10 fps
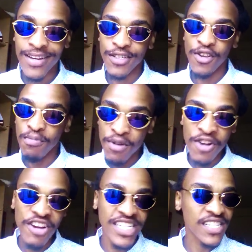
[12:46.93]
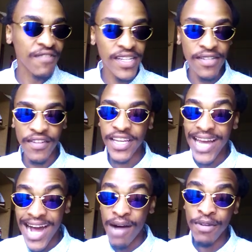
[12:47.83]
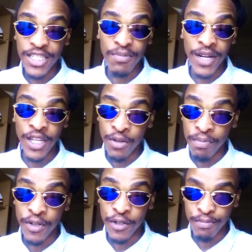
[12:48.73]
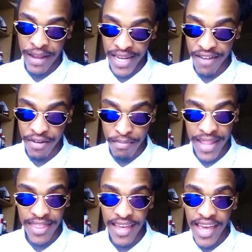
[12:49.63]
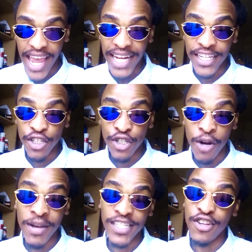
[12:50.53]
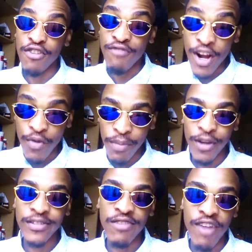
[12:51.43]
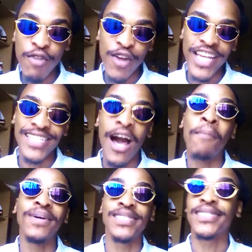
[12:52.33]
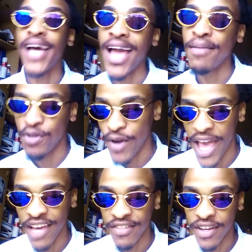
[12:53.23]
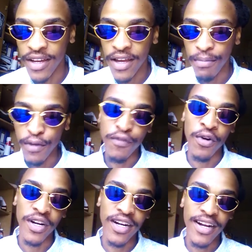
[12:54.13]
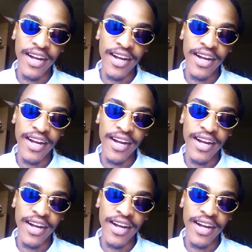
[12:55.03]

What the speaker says: So your burn rate is effectively how much money you spend every month, and it determines your runway, because your runway is how much time you have before